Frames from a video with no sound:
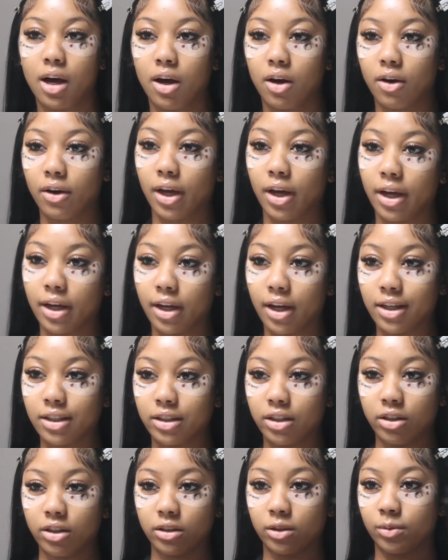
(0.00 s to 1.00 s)
Okay,
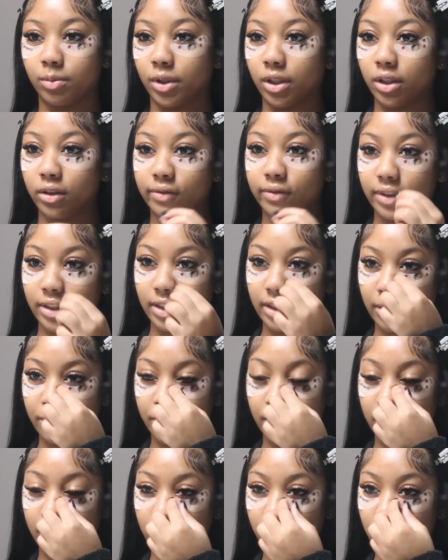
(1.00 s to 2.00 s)
y'all, so it's been 15
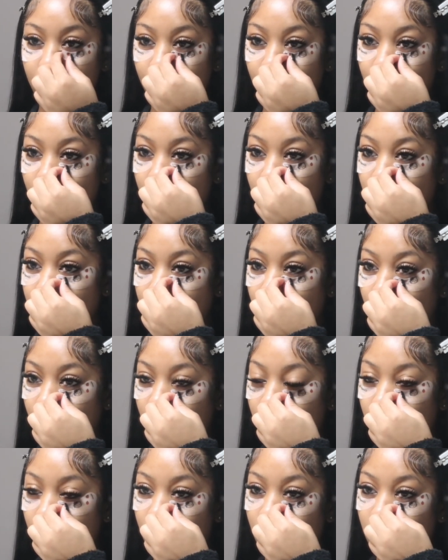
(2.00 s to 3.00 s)
minutes. I'm gonna
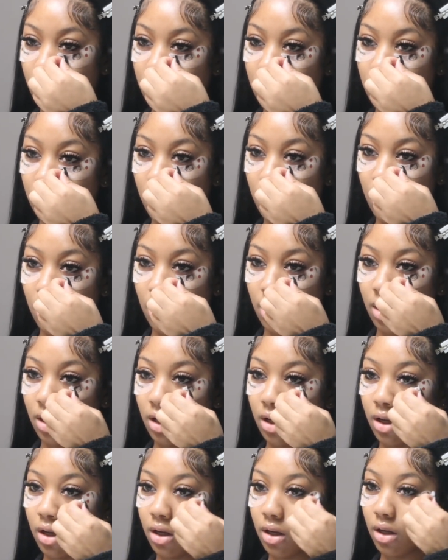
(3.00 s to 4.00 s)
take this
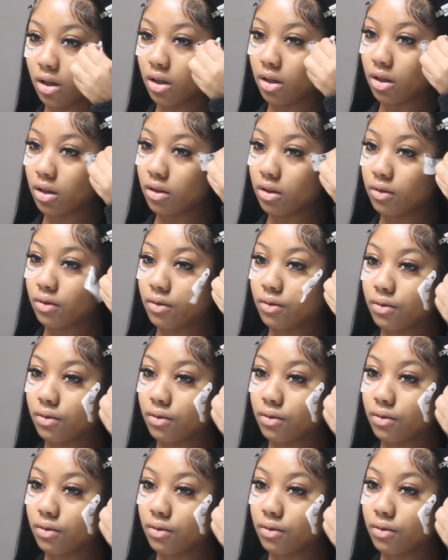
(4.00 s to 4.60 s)
off.